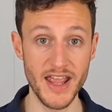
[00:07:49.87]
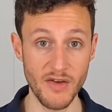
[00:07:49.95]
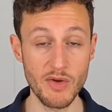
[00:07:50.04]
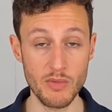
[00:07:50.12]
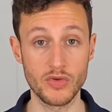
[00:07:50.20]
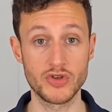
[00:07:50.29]

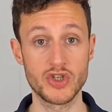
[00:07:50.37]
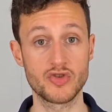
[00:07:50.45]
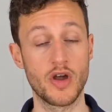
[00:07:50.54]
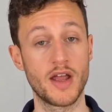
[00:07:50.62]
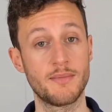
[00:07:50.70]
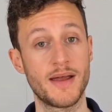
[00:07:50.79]
if we want to
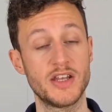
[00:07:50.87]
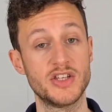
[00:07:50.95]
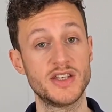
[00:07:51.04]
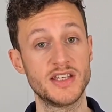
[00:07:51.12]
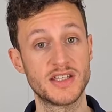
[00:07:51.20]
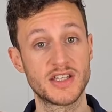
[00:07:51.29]
try and manage
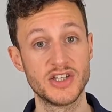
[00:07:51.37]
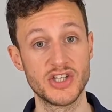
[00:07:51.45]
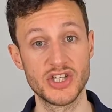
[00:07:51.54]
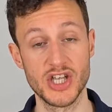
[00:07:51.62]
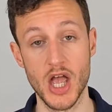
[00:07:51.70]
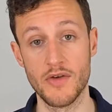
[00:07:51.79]
things
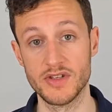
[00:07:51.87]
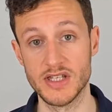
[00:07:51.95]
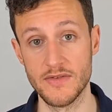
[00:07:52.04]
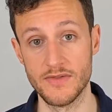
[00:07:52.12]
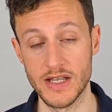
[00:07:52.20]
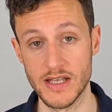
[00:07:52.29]

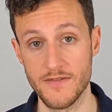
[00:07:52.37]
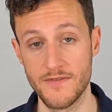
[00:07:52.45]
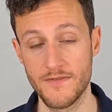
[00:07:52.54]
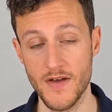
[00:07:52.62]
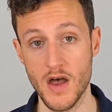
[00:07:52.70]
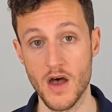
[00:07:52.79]
conservatively
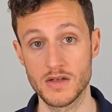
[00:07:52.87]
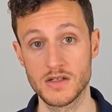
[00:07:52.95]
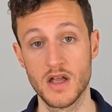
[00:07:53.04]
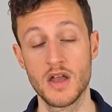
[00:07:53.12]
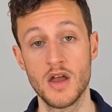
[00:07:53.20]
first.